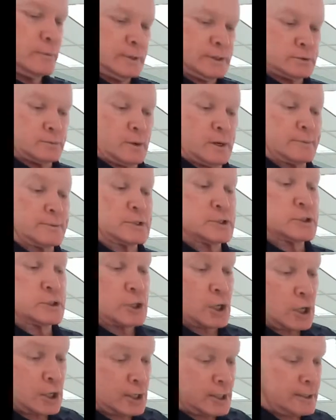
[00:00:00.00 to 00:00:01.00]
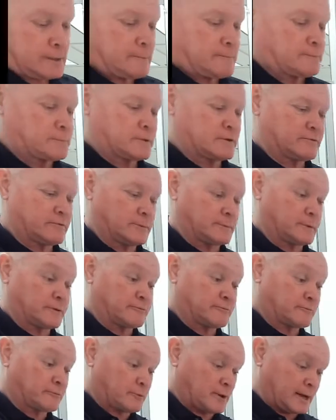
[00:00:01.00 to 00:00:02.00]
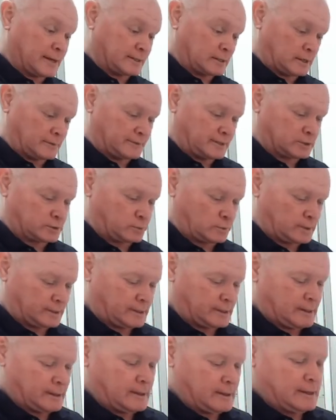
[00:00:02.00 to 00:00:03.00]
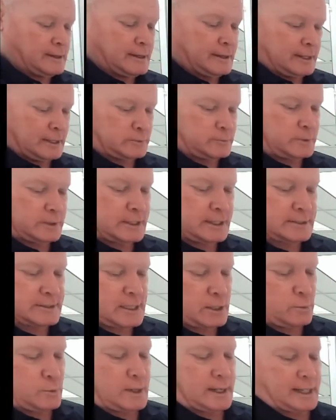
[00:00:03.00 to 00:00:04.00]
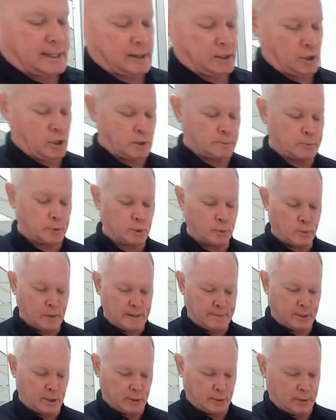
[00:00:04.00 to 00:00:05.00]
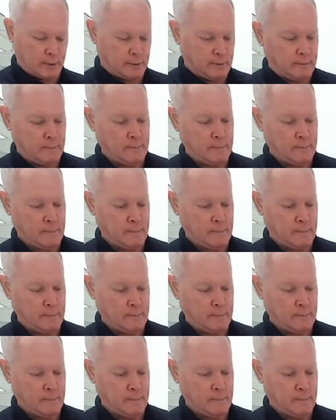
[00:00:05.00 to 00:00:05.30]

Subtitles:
The reason why we start from the front on this one is because they want a long perimeter.